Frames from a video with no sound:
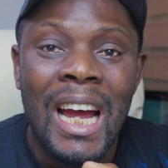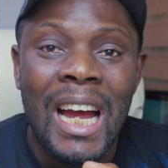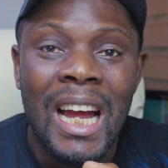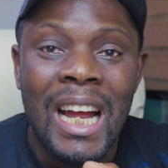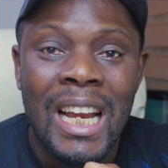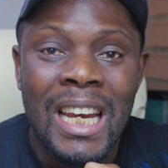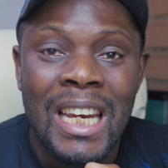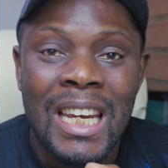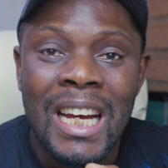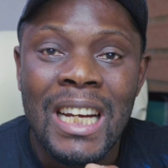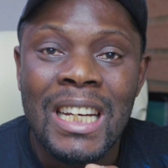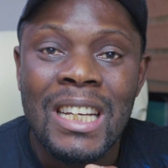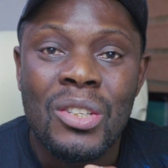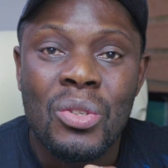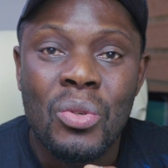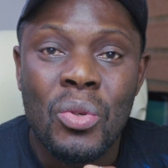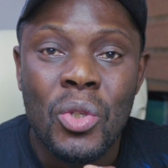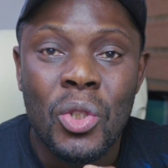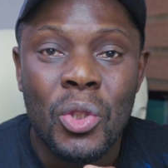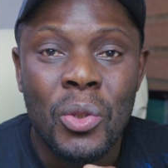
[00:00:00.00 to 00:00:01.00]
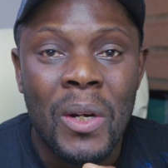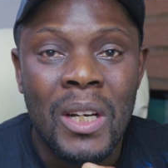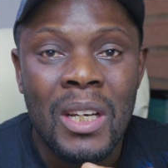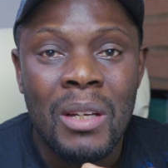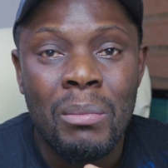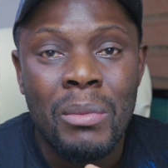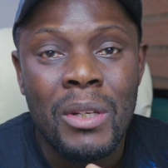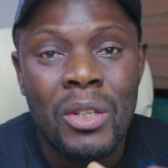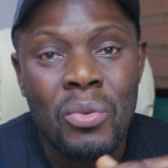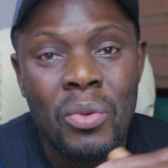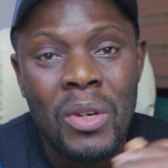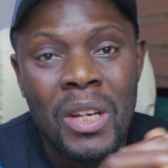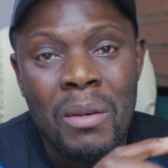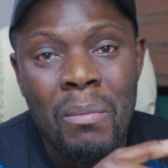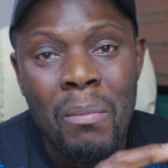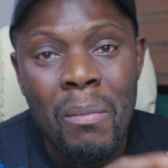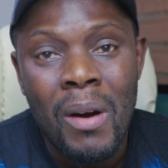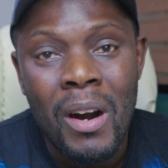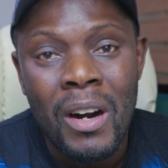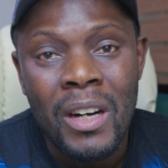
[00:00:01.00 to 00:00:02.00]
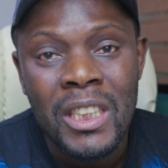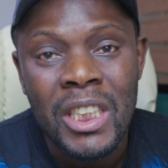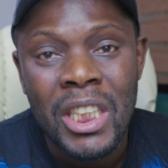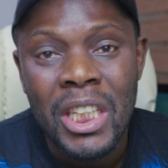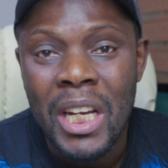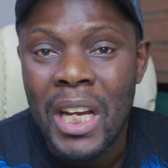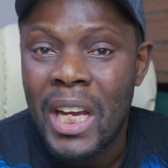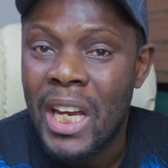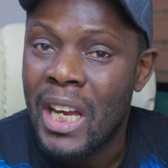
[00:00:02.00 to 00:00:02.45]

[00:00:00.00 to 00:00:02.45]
and that is usually between March,